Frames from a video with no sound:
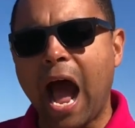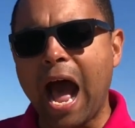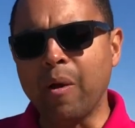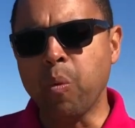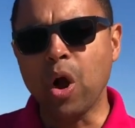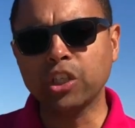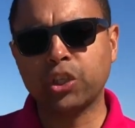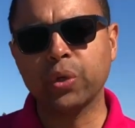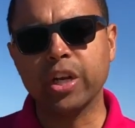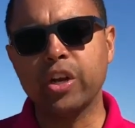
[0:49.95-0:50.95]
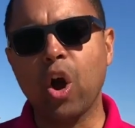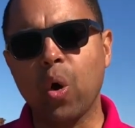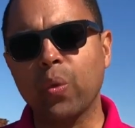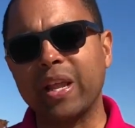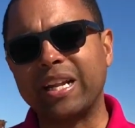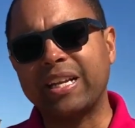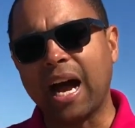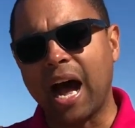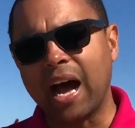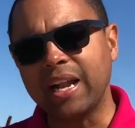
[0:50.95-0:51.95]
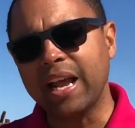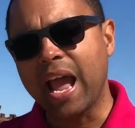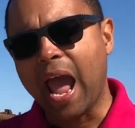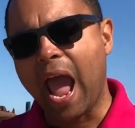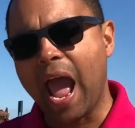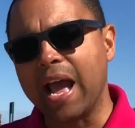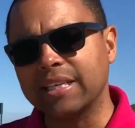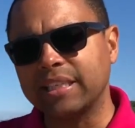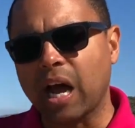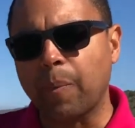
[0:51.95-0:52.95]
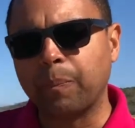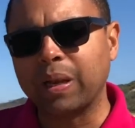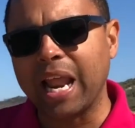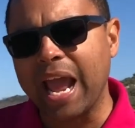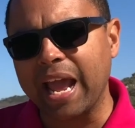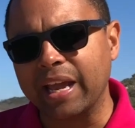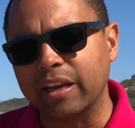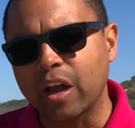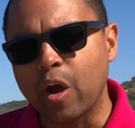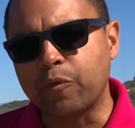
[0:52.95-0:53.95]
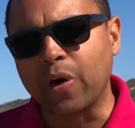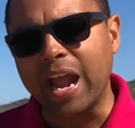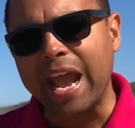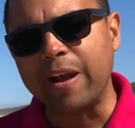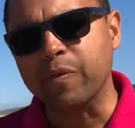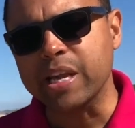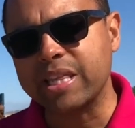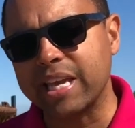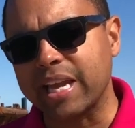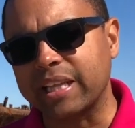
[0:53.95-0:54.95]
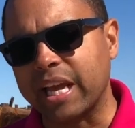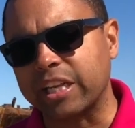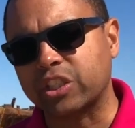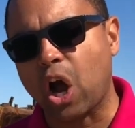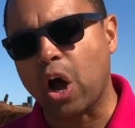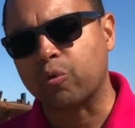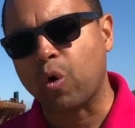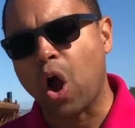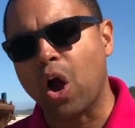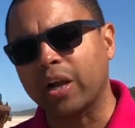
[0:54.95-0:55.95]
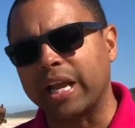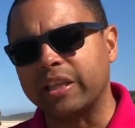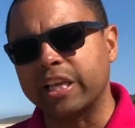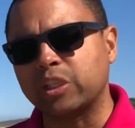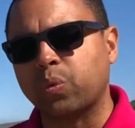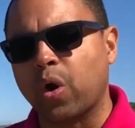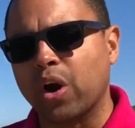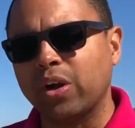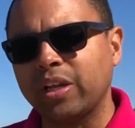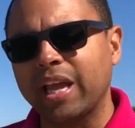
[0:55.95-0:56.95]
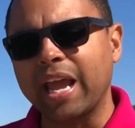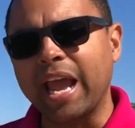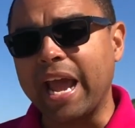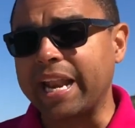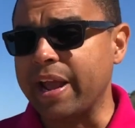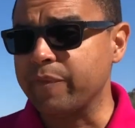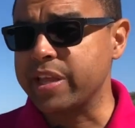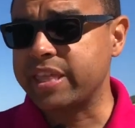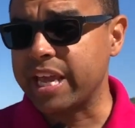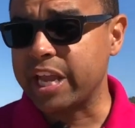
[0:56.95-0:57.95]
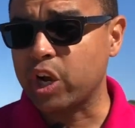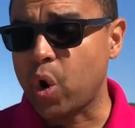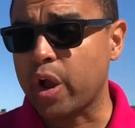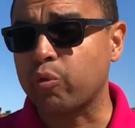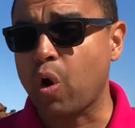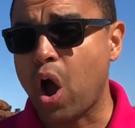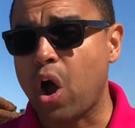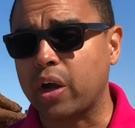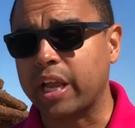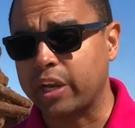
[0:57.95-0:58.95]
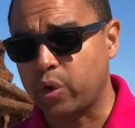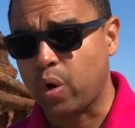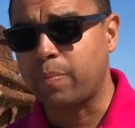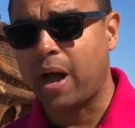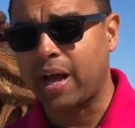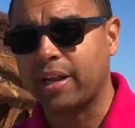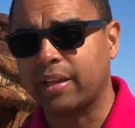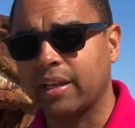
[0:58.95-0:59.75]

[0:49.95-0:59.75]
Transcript: I want you to know that God has a plan for everything that has gone wrong in this world and everything going wrong in your body.